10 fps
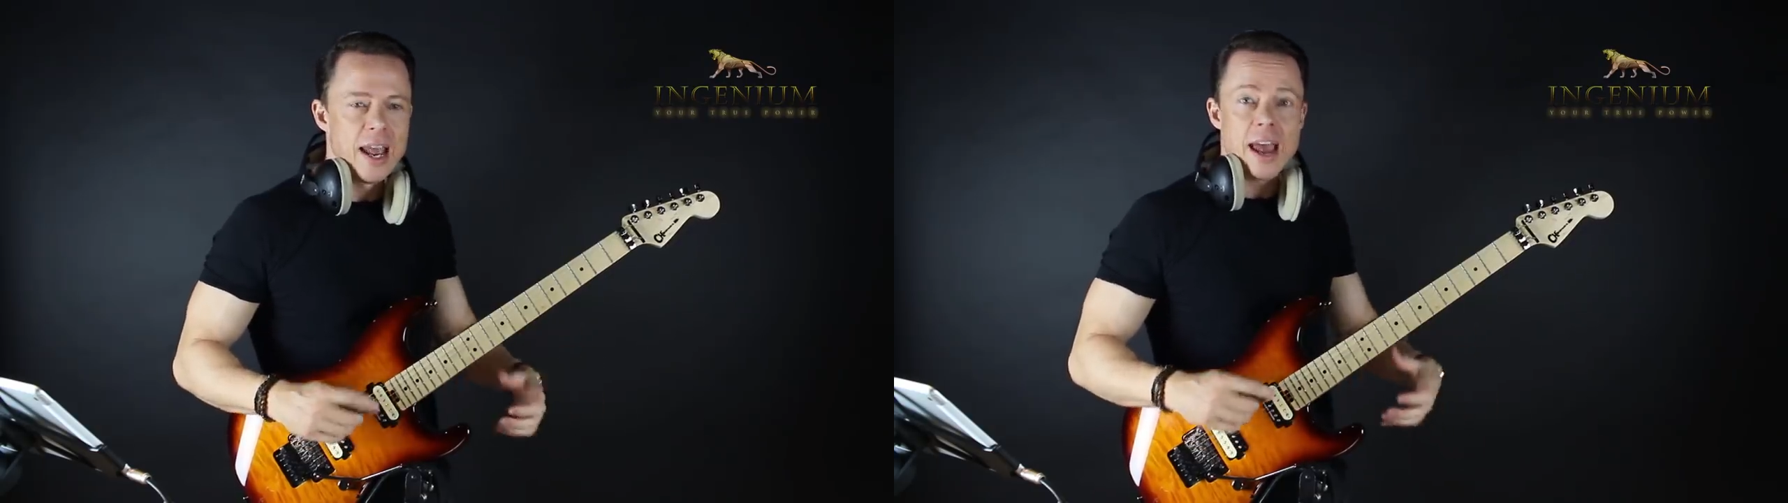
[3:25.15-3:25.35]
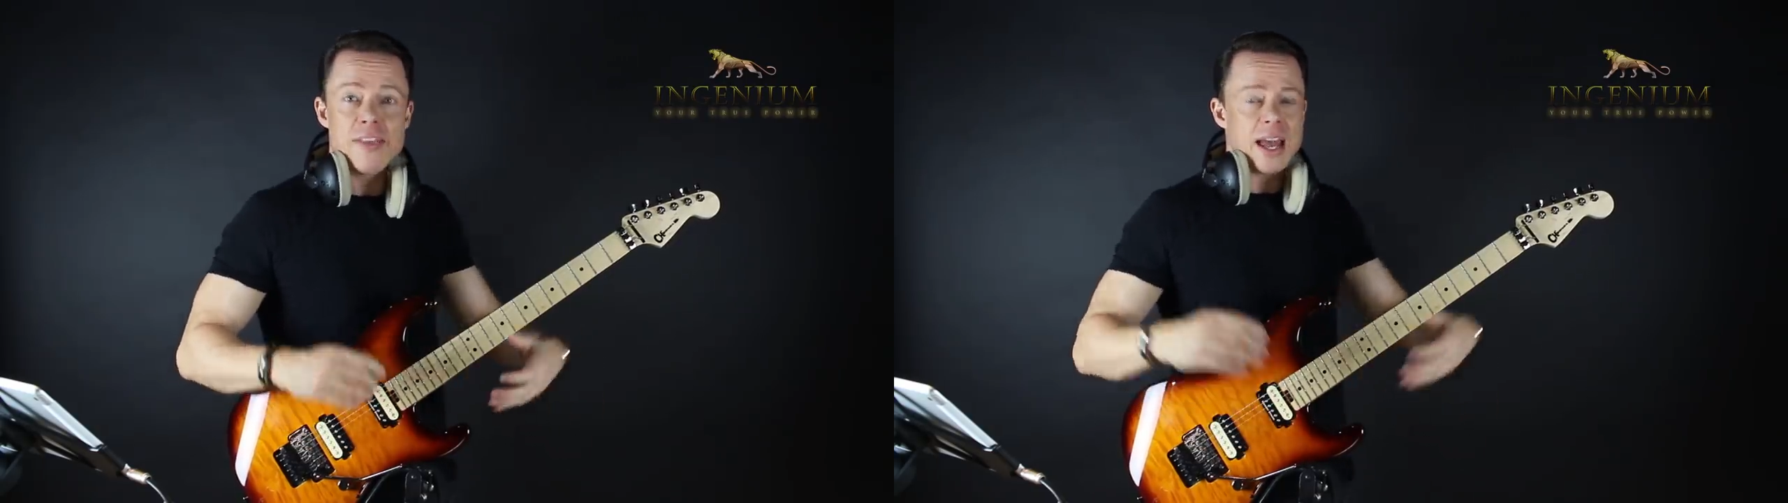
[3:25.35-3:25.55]

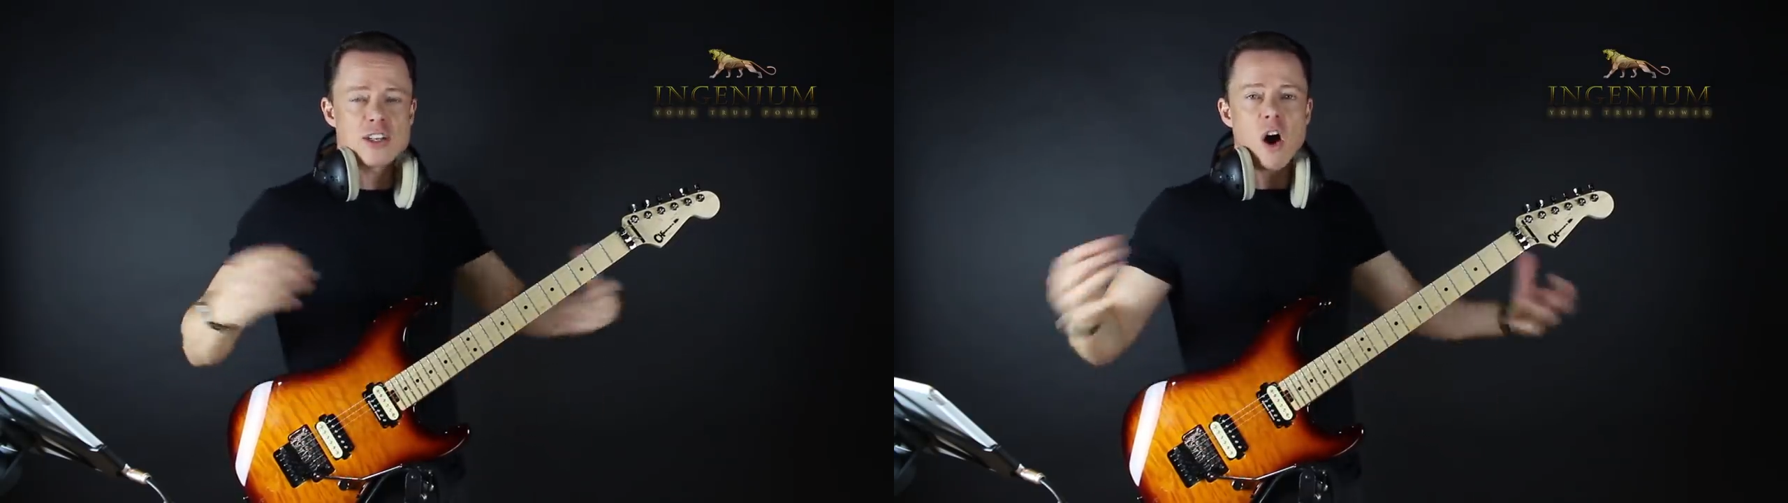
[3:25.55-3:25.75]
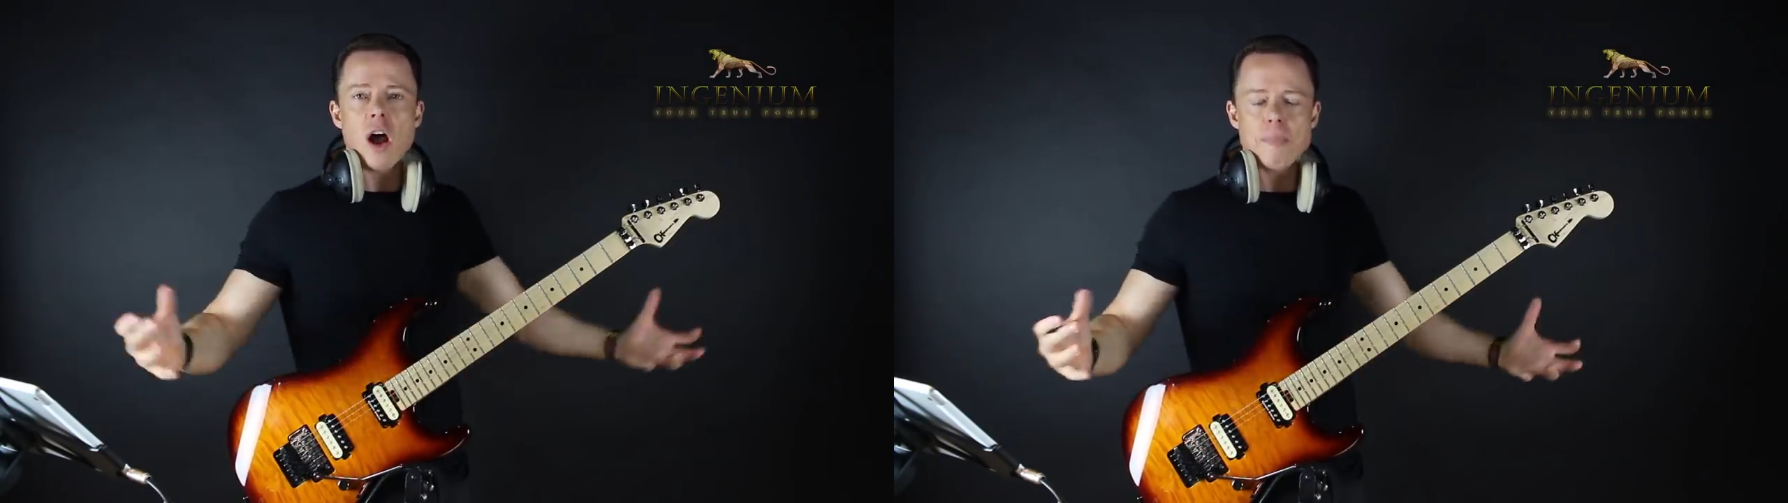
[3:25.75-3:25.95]
And that
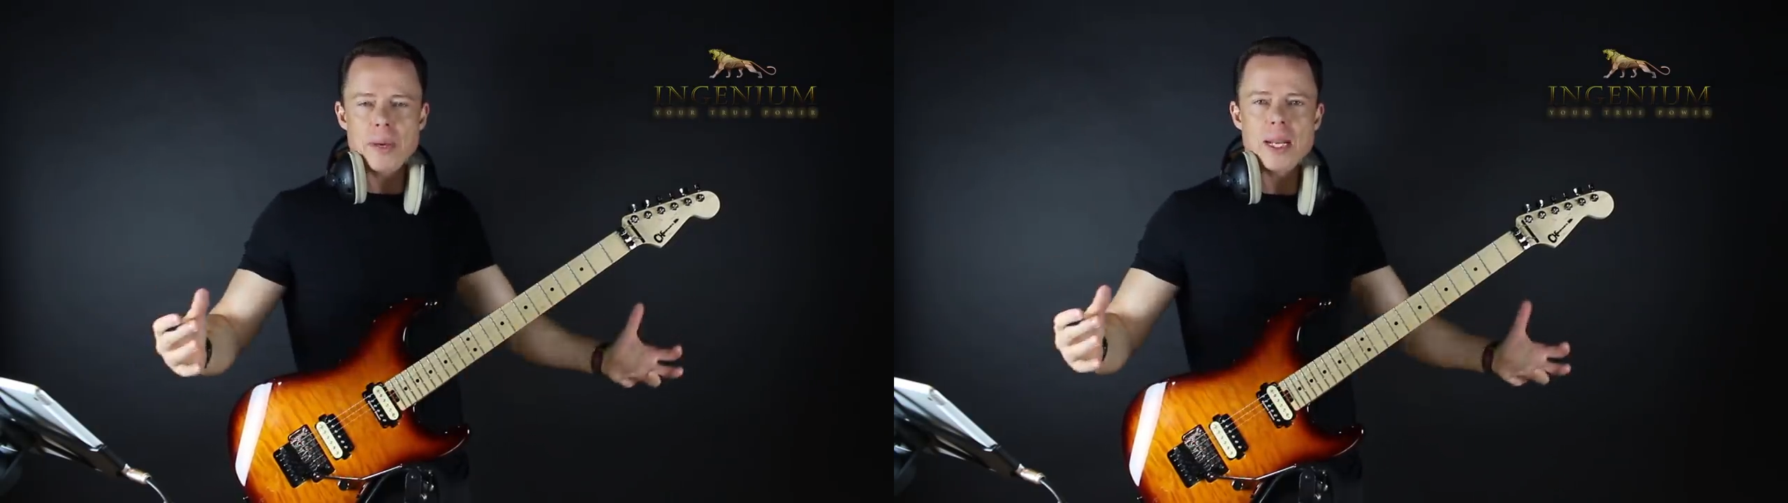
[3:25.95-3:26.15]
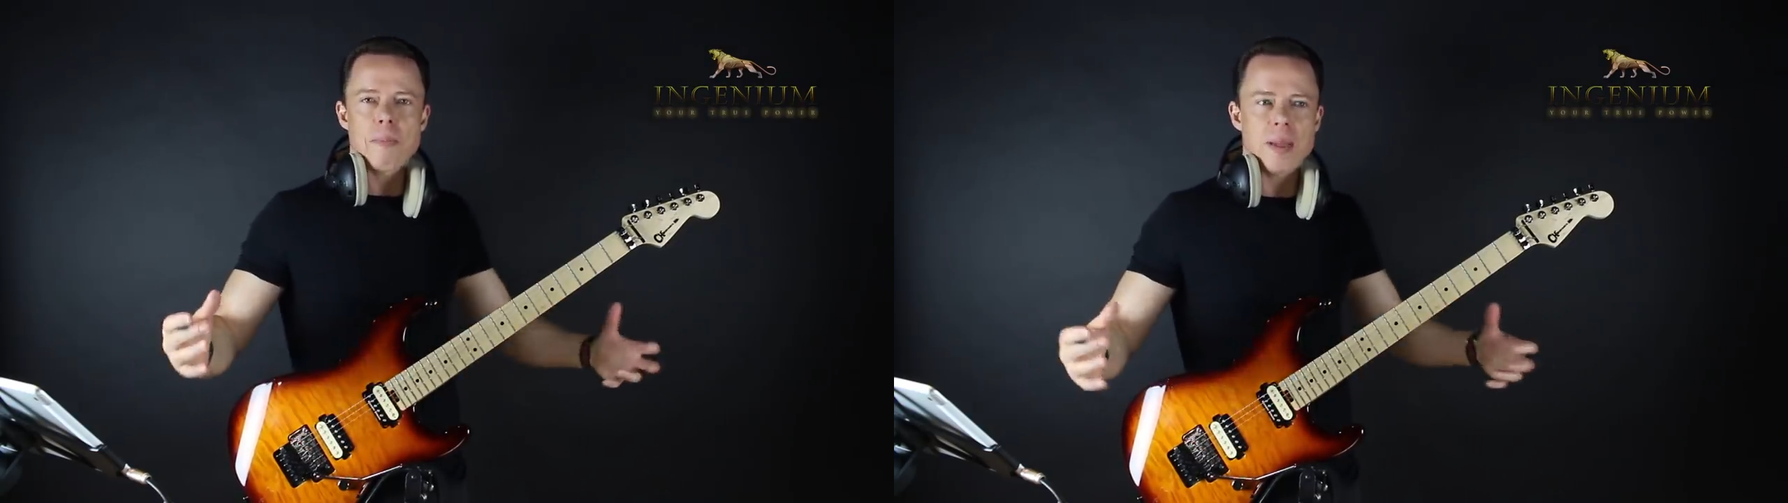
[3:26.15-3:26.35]
taught
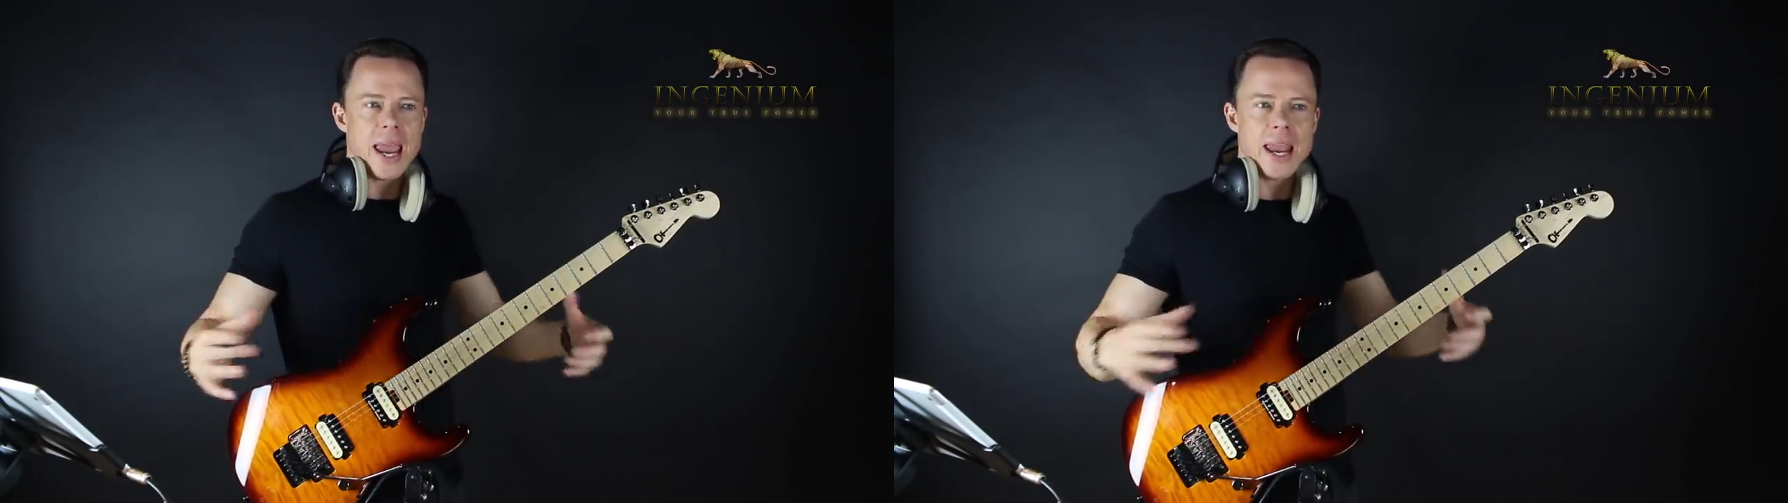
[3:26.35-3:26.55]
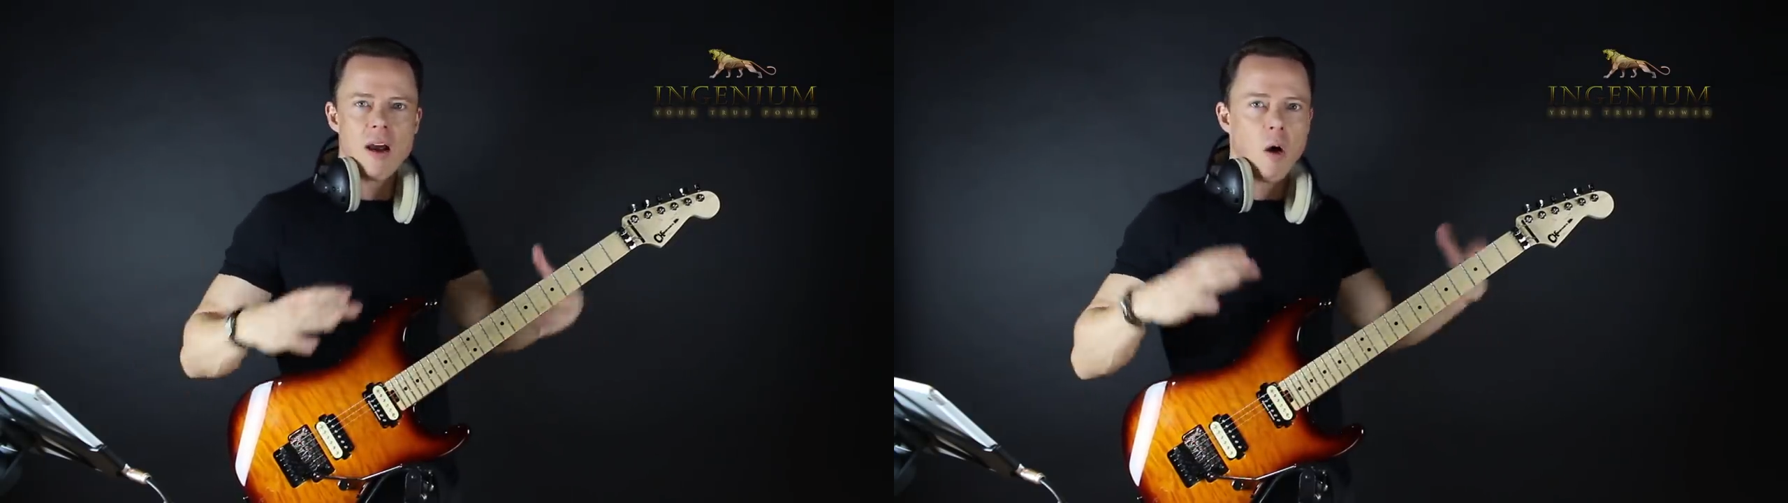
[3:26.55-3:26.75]
me to play in